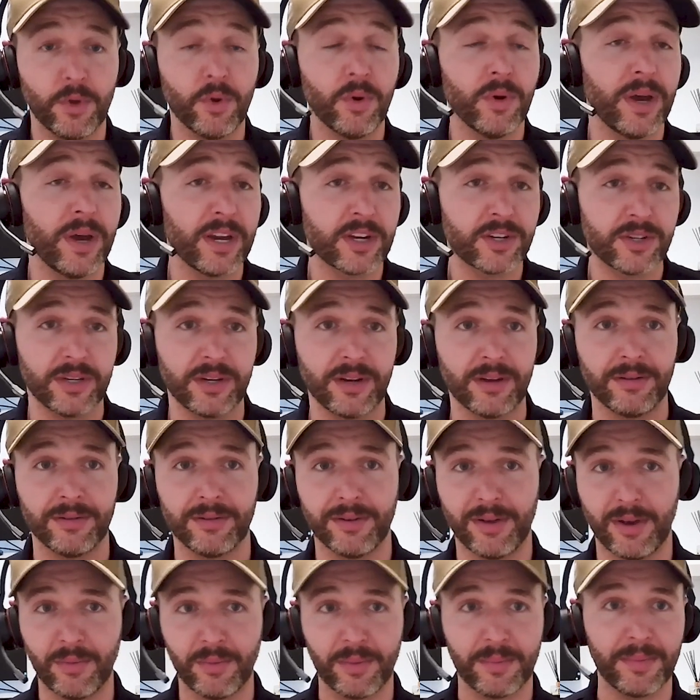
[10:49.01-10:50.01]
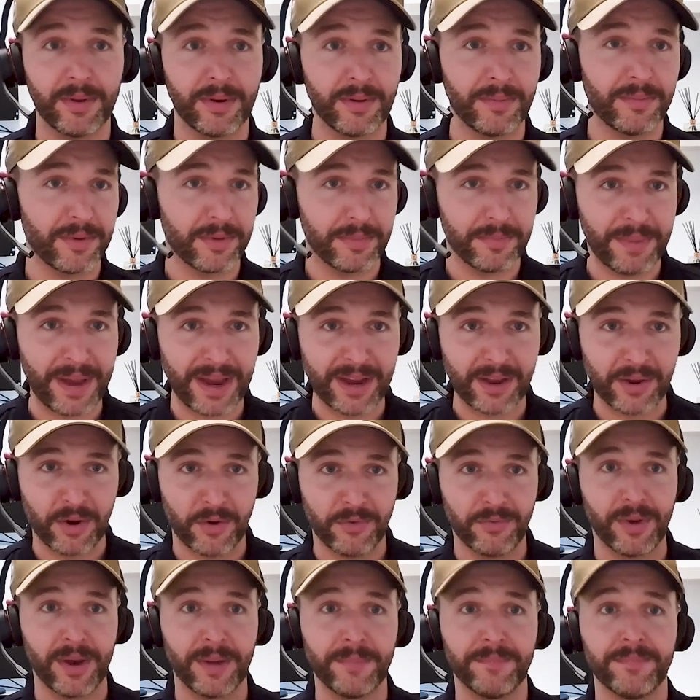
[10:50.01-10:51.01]
Or actually, no, I'm going to back it
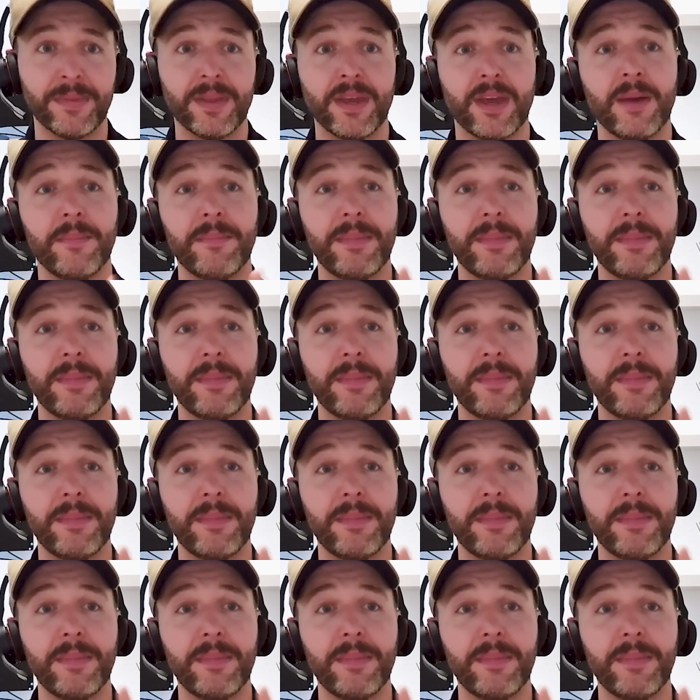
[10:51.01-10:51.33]
off one.